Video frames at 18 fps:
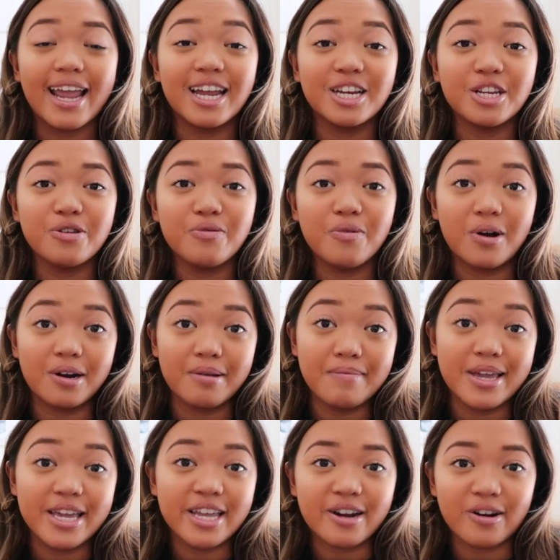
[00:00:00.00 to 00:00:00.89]
and you want
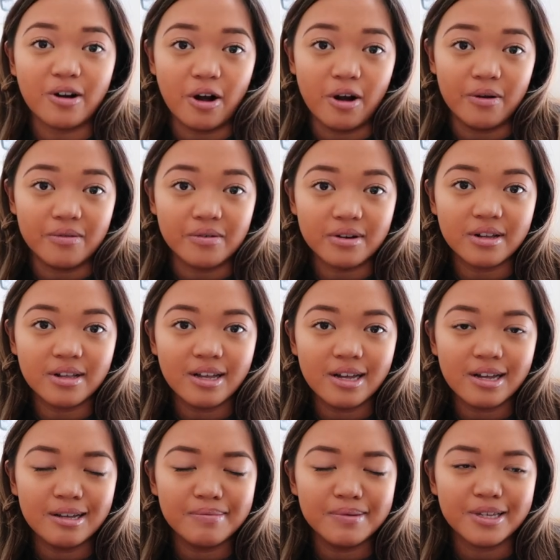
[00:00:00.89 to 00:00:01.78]
to make your own
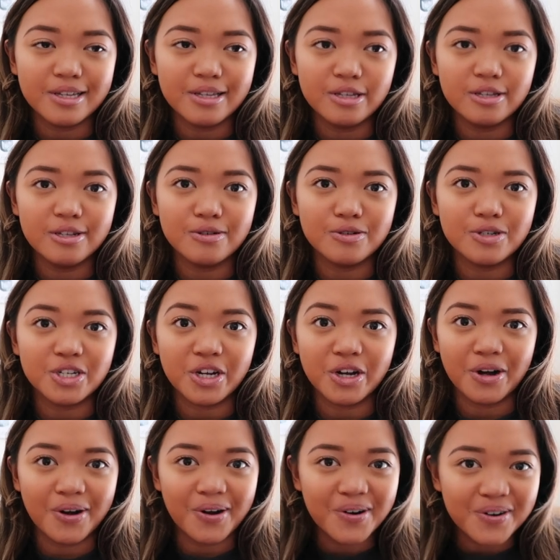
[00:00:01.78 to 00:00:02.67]
club, you
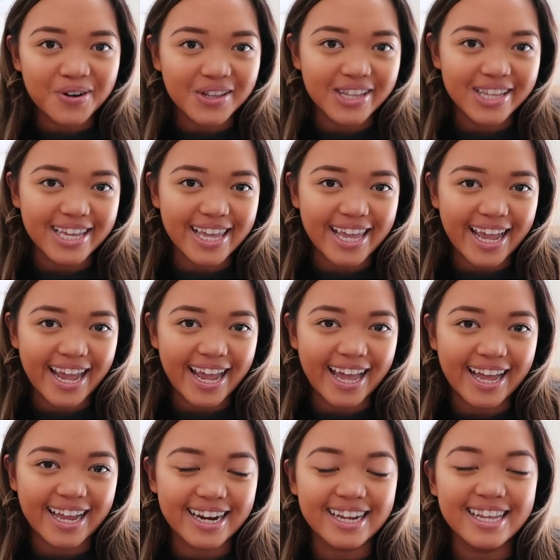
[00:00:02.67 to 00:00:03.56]
totally
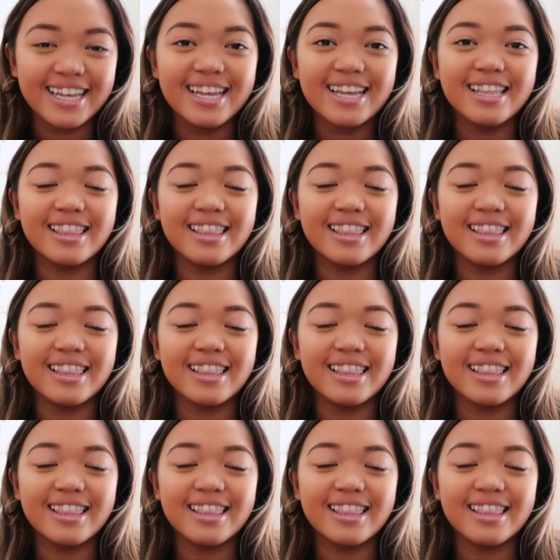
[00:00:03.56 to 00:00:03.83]
can.